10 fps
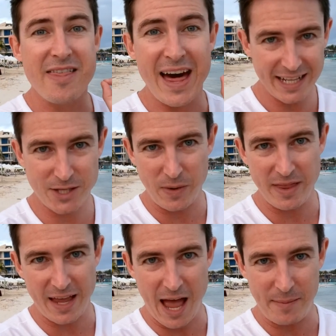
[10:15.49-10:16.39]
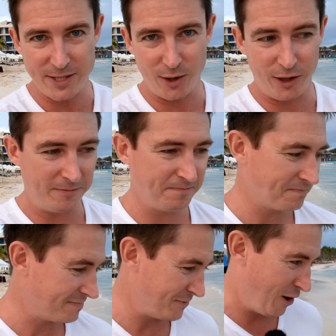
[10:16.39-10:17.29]
That's when the game is on,
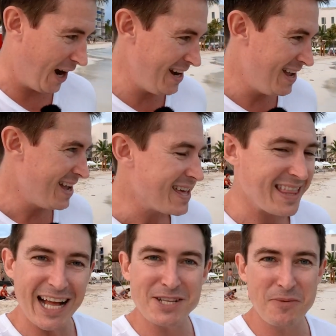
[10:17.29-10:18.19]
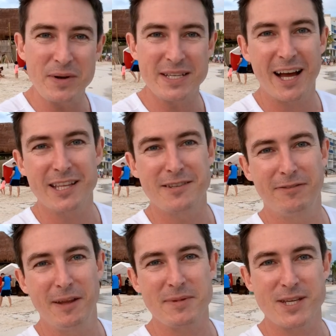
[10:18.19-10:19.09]
right? That's when we start to
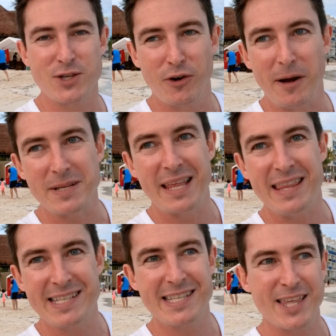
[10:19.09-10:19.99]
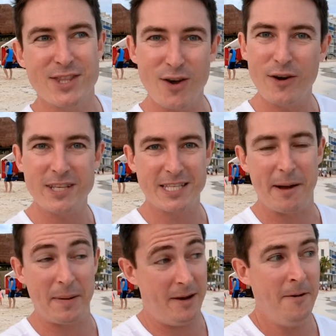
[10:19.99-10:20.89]
flip the script. And this is the third
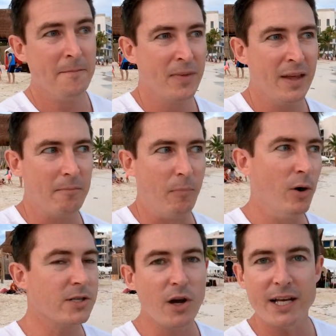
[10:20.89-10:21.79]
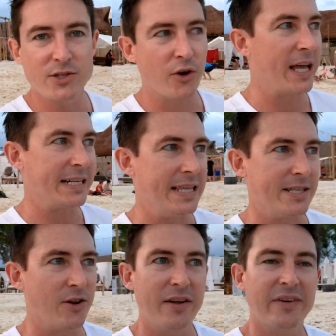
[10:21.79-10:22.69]
step. And most guys don't get to
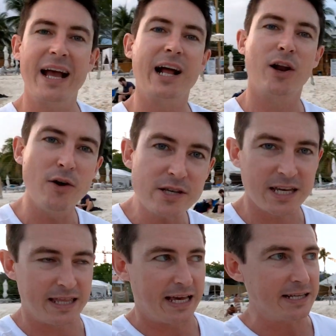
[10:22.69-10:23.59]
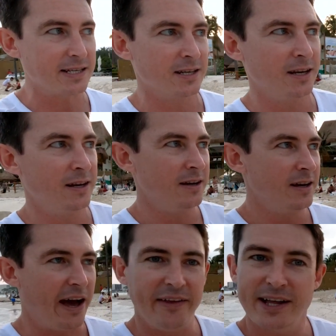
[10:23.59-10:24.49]
this, don't even get close to this.
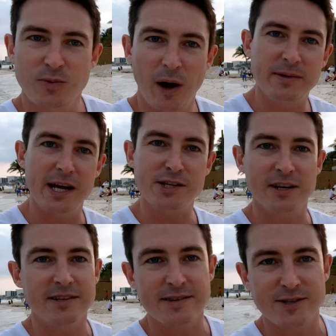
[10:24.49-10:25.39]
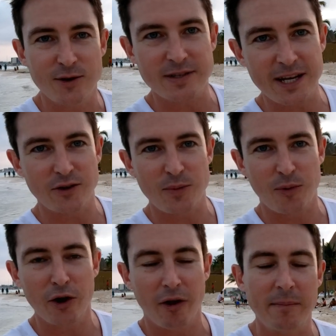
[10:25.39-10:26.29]
And that's why I'm teaching them to the students here in the
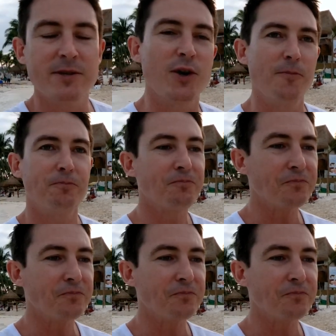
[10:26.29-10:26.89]
program. So